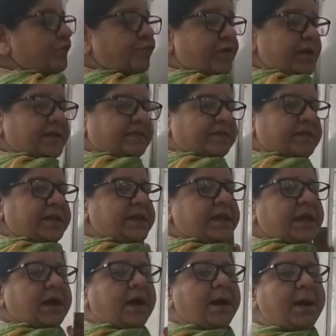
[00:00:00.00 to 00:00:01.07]
we
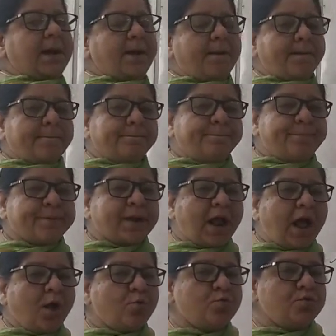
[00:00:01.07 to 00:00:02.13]
see a
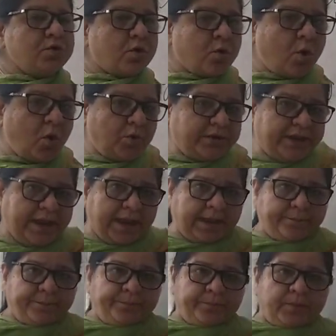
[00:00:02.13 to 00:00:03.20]
brown coating.